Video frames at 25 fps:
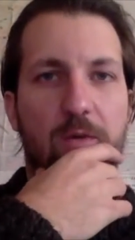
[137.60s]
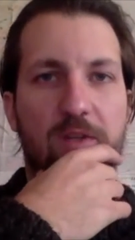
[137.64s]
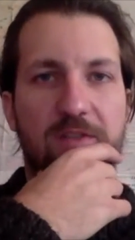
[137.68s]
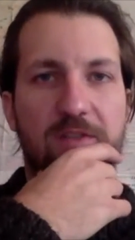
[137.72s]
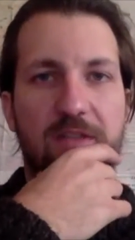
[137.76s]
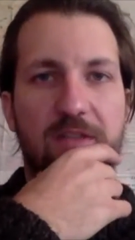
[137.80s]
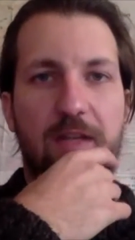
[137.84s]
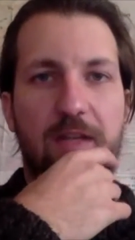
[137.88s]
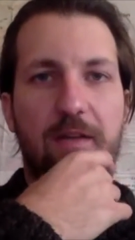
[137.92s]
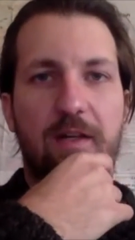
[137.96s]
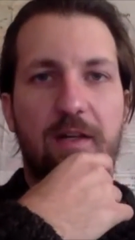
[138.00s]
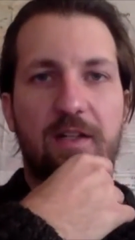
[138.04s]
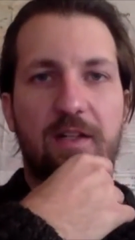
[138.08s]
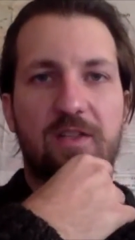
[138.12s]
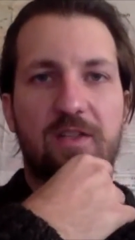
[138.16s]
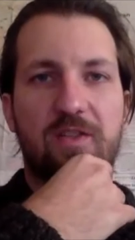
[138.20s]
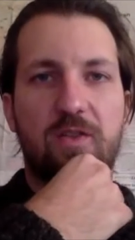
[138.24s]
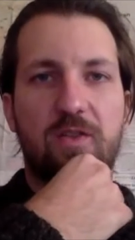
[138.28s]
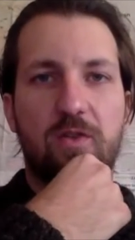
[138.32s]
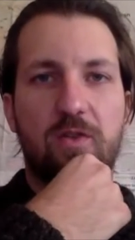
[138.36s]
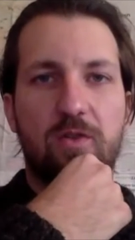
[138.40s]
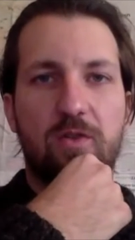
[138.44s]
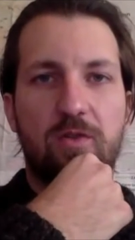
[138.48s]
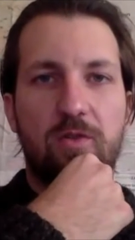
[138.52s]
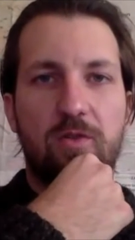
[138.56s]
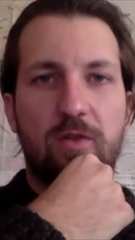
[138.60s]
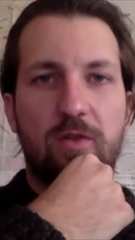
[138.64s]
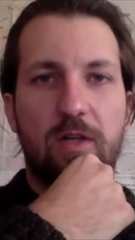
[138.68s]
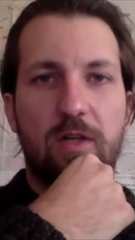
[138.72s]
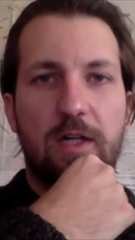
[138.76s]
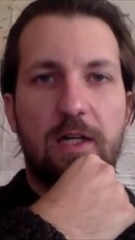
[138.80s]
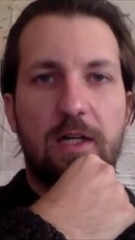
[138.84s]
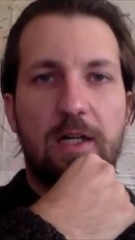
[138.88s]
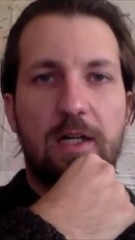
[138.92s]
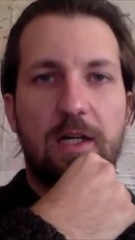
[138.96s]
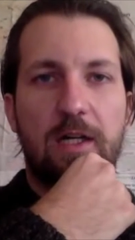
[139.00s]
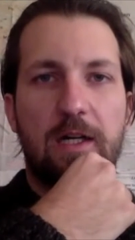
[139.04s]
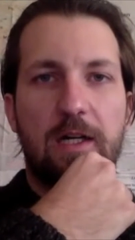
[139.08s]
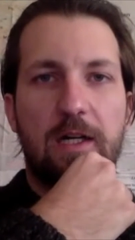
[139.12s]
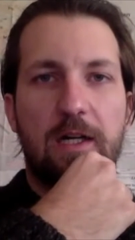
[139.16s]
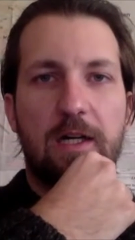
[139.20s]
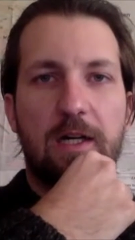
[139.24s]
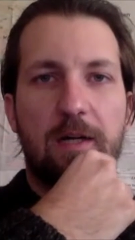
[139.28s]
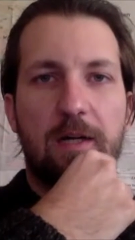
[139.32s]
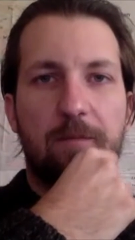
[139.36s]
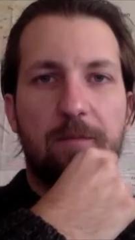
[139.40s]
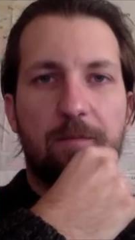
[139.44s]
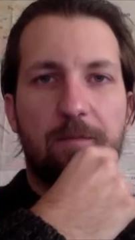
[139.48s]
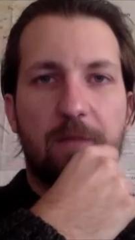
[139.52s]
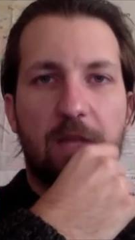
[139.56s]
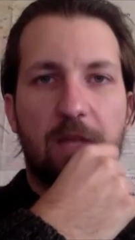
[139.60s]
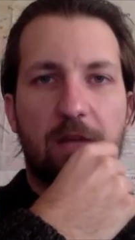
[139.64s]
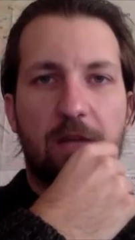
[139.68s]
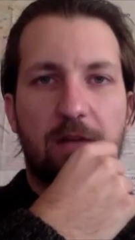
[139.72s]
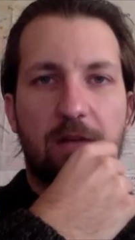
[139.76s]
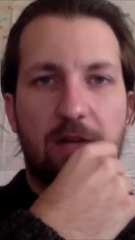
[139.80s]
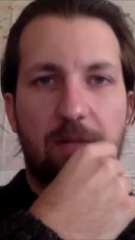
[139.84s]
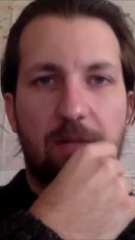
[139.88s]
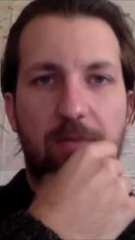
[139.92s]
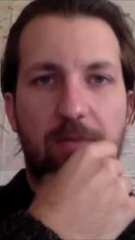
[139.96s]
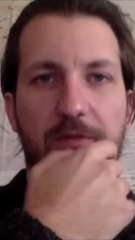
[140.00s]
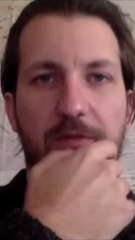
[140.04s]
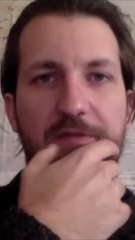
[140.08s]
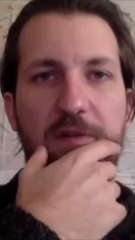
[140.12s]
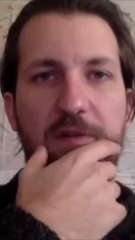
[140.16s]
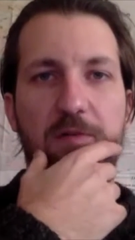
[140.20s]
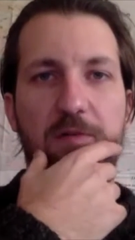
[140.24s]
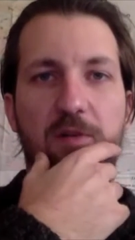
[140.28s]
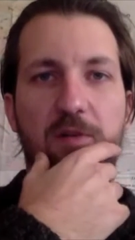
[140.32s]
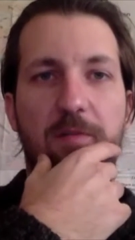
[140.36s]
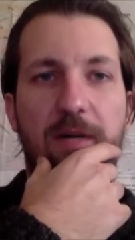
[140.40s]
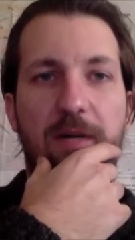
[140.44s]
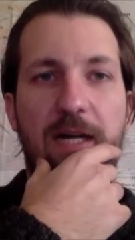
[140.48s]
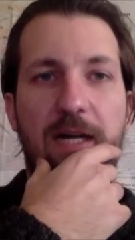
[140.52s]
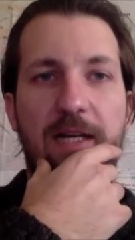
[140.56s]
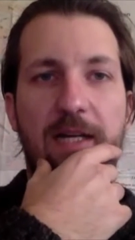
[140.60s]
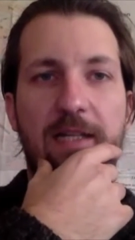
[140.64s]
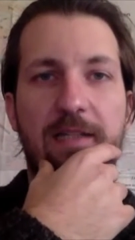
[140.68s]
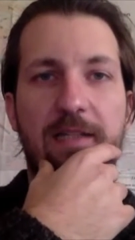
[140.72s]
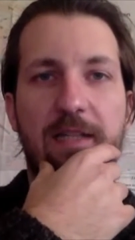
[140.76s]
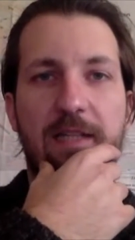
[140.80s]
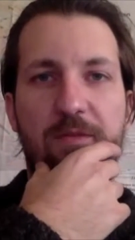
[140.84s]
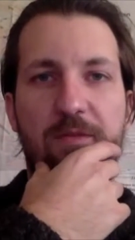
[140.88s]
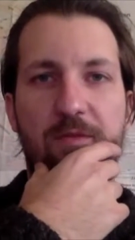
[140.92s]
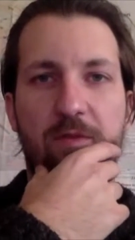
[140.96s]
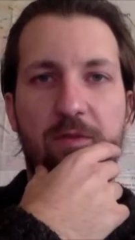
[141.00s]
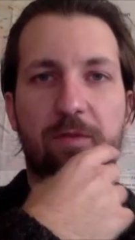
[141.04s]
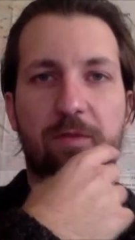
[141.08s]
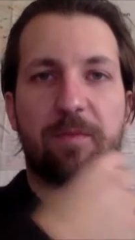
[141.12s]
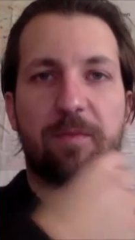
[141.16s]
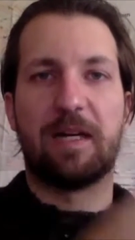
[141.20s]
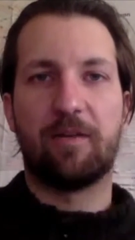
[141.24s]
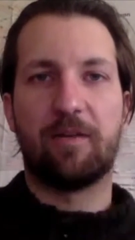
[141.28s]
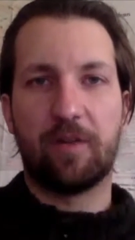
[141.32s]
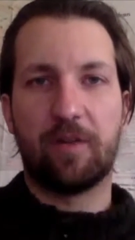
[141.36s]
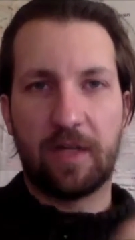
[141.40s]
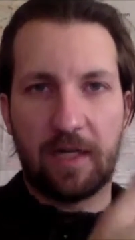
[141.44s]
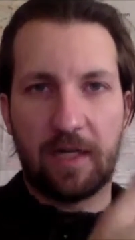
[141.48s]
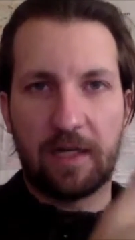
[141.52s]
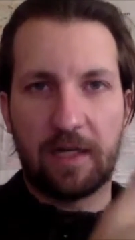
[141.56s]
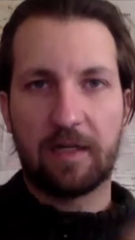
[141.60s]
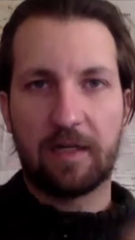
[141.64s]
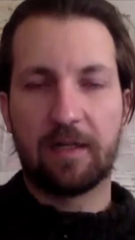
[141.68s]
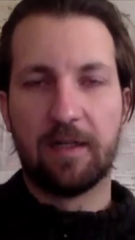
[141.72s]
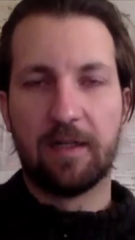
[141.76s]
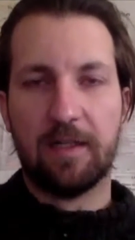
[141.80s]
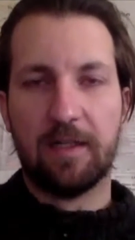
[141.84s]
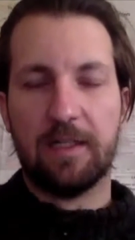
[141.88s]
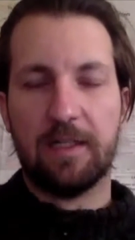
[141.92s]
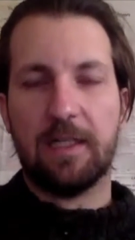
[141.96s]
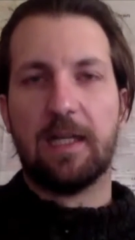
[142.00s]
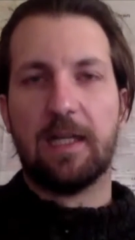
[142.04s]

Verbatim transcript: was that there's two um, a couple from Kobani that were marrying